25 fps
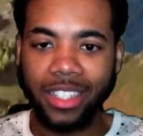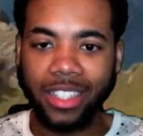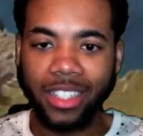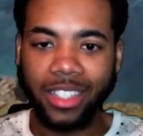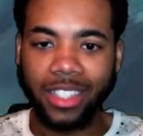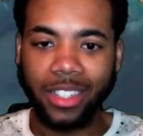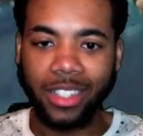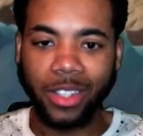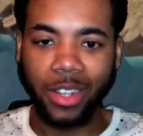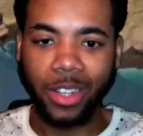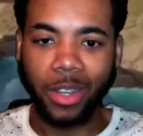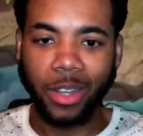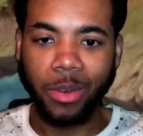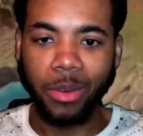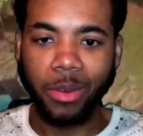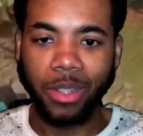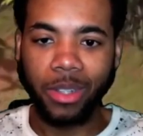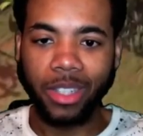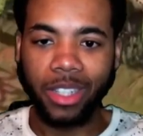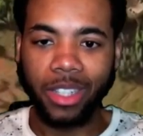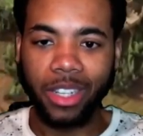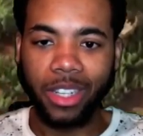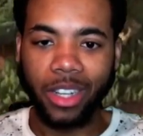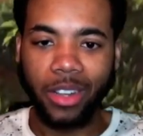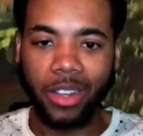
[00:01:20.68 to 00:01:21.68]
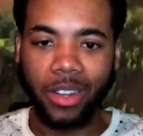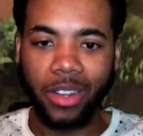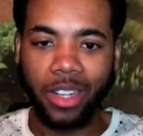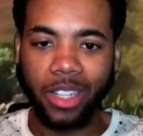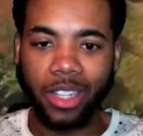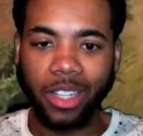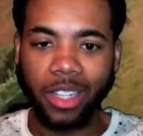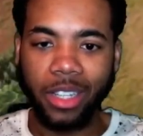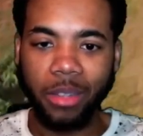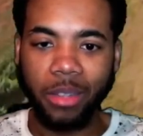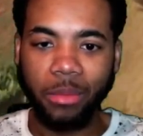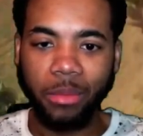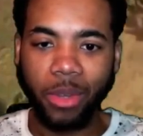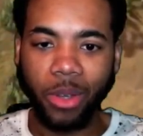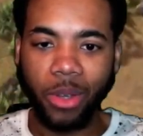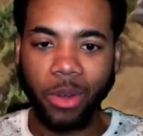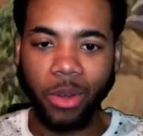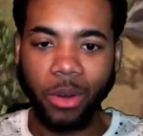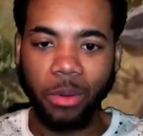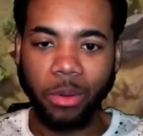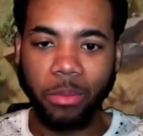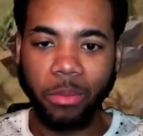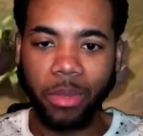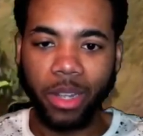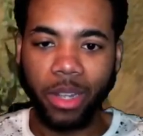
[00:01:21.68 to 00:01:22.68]
So they don't want the, they don't like them to go
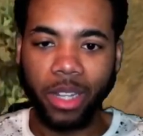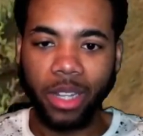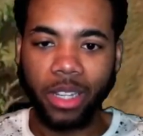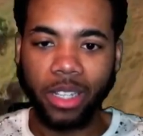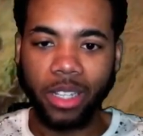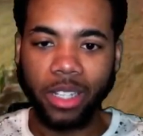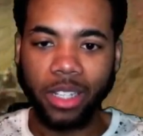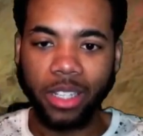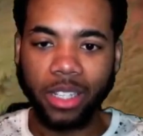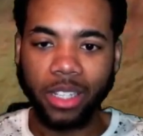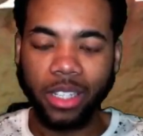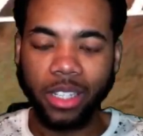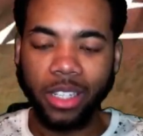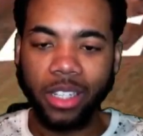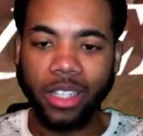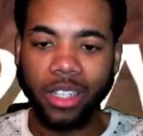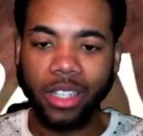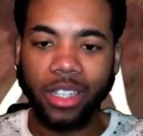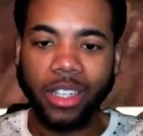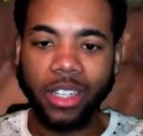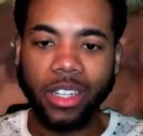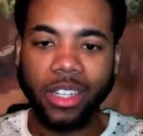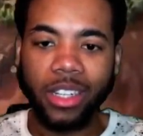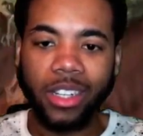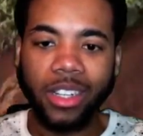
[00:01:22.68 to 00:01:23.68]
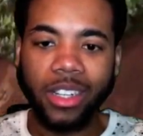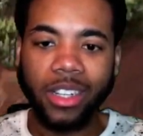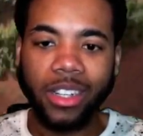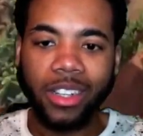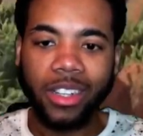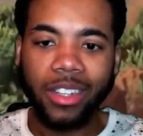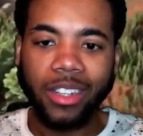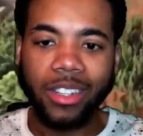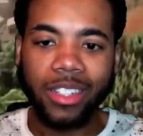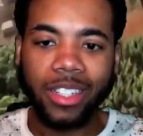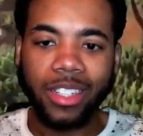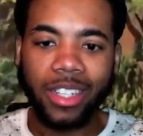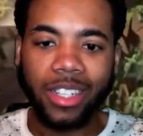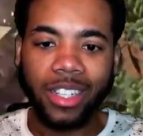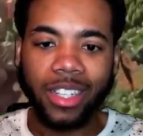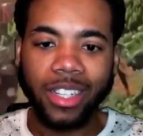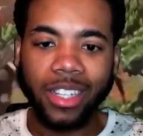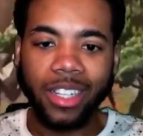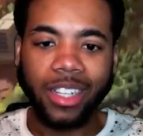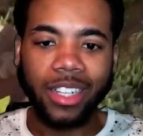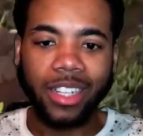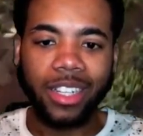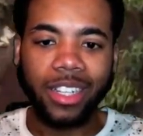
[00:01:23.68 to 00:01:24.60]
to the pass. It's in there.